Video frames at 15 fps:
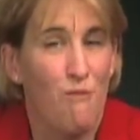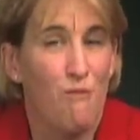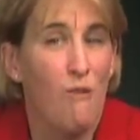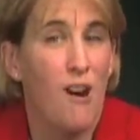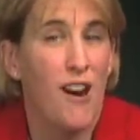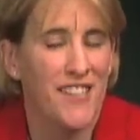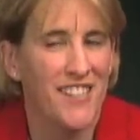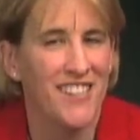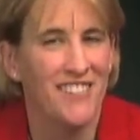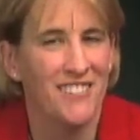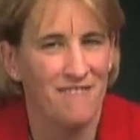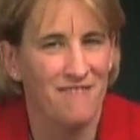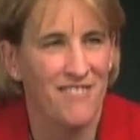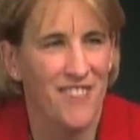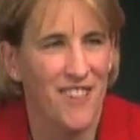wanting
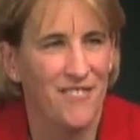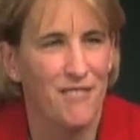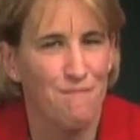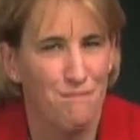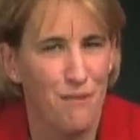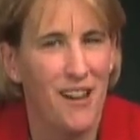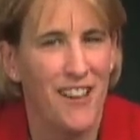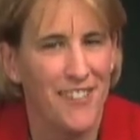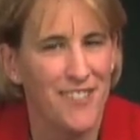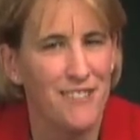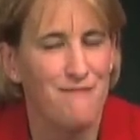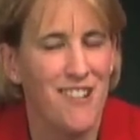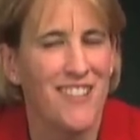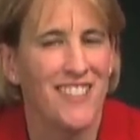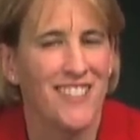and therefore buying your
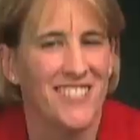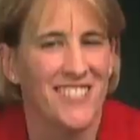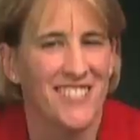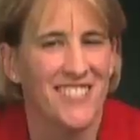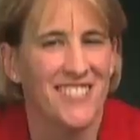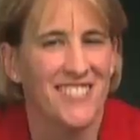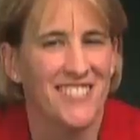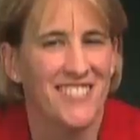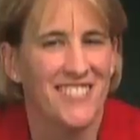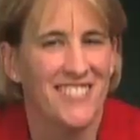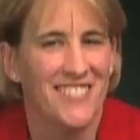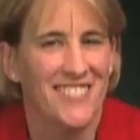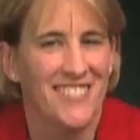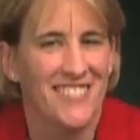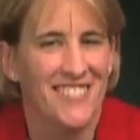products.
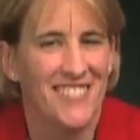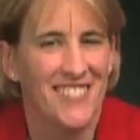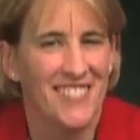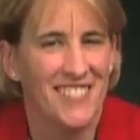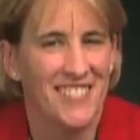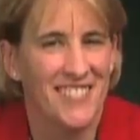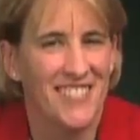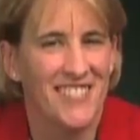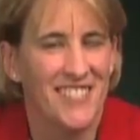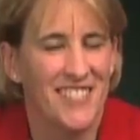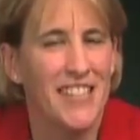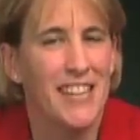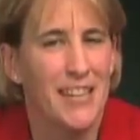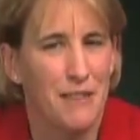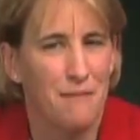It's a
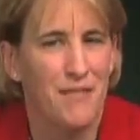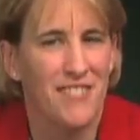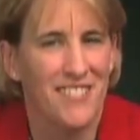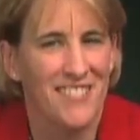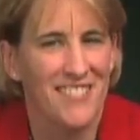game.